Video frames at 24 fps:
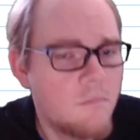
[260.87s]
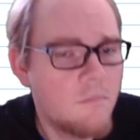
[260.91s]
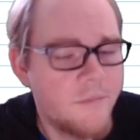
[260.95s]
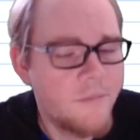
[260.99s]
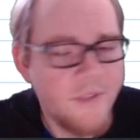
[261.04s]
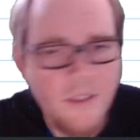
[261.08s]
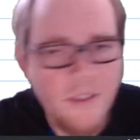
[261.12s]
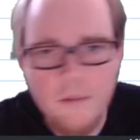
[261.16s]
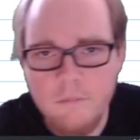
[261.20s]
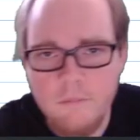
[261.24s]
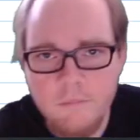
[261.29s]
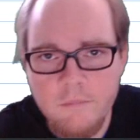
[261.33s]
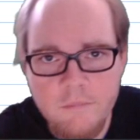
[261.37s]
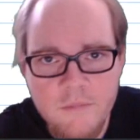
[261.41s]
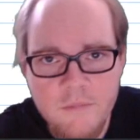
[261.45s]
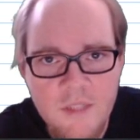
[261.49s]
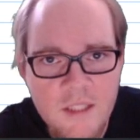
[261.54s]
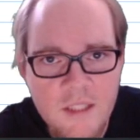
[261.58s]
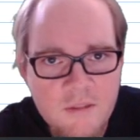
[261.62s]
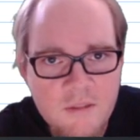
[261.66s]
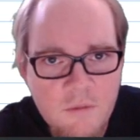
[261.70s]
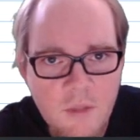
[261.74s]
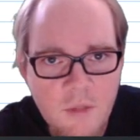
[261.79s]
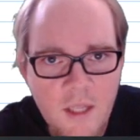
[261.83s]
So it
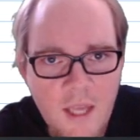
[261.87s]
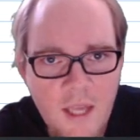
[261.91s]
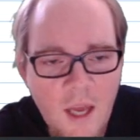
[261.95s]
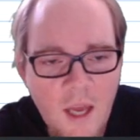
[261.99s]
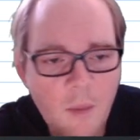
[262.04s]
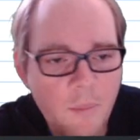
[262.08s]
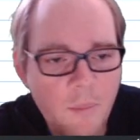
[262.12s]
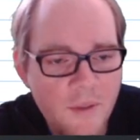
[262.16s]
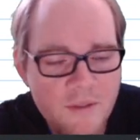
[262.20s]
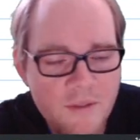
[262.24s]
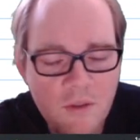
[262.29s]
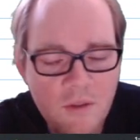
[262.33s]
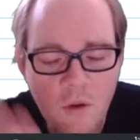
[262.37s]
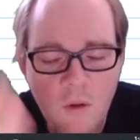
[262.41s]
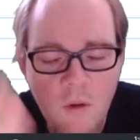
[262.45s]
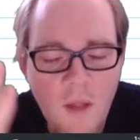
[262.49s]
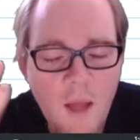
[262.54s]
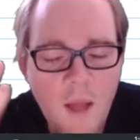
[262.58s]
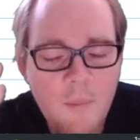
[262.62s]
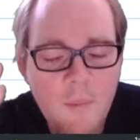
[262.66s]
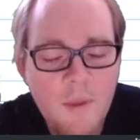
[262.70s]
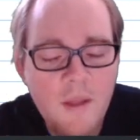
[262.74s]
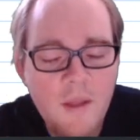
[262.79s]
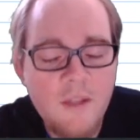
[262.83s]
doesn't really help us a whole
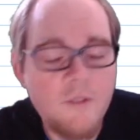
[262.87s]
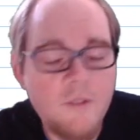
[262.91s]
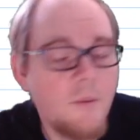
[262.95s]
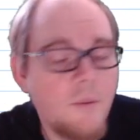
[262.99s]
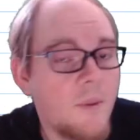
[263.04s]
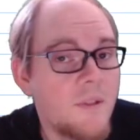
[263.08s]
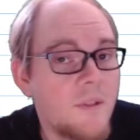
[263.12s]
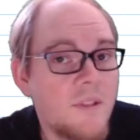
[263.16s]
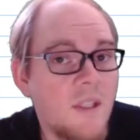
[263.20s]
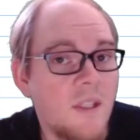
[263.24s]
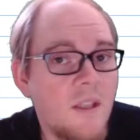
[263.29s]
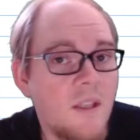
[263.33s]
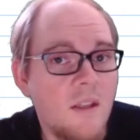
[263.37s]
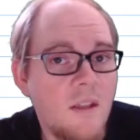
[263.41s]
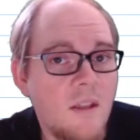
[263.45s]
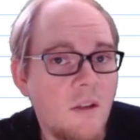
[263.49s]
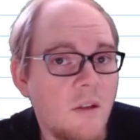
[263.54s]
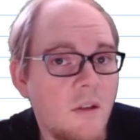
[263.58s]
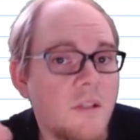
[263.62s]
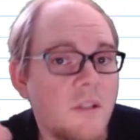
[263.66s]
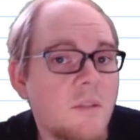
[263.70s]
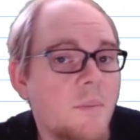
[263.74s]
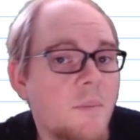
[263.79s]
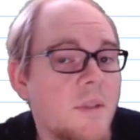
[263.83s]
lot, but at least we can see that
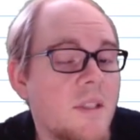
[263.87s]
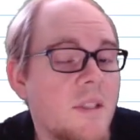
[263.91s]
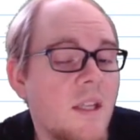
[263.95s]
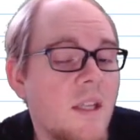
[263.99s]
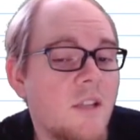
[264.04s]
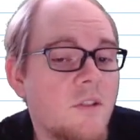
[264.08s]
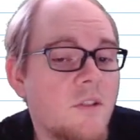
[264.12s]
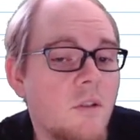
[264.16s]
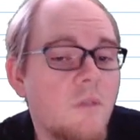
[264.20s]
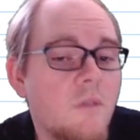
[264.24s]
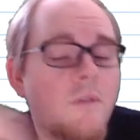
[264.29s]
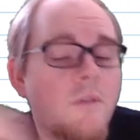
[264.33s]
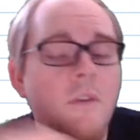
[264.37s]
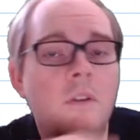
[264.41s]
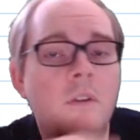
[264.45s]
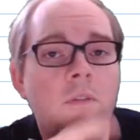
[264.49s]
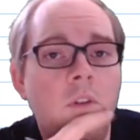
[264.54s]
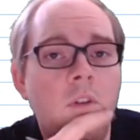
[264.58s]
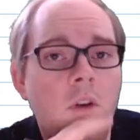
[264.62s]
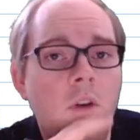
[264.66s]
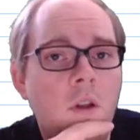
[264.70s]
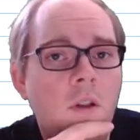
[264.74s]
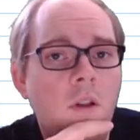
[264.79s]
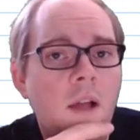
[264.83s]
there is a potential for a
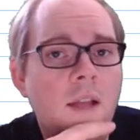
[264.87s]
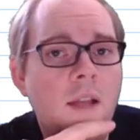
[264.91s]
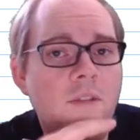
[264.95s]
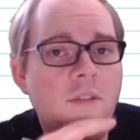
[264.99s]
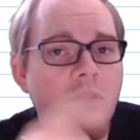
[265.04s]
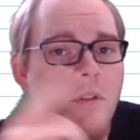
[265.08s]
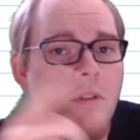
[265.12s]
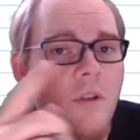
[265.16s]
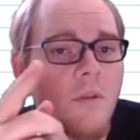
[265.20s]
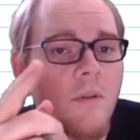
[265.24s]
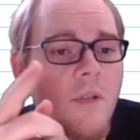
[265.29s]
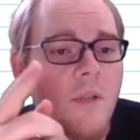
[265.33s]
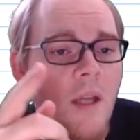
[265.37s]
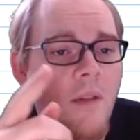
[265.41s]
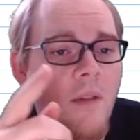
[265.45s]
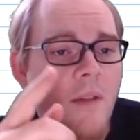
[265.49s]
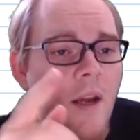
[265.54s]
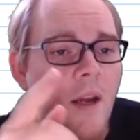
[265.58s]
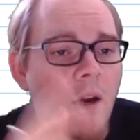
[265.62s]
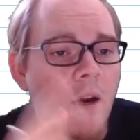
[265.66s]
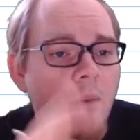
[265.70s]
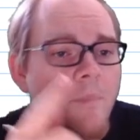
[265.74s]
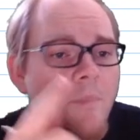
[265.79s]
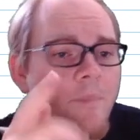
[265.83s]
vertical asymptote down
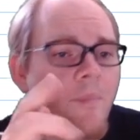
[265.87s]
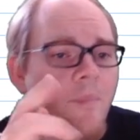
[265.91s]
there.